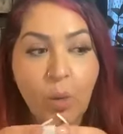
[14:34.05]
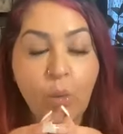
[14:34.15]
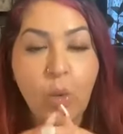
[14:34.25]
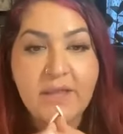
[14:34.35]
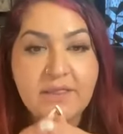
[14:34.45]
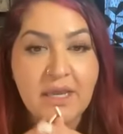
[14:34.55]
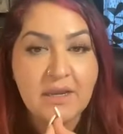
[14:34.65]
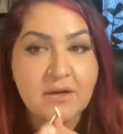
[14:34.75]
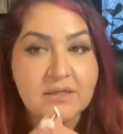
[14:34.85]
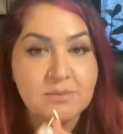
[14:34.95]
When the
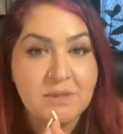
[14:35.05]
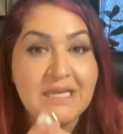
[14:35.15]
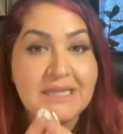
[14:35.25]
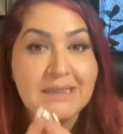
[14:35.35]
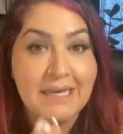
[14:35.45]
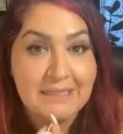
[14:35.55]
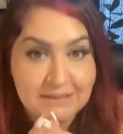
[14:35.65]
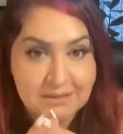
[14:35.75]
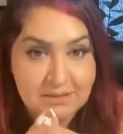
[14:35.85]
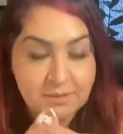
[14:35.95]
hair is being lightened,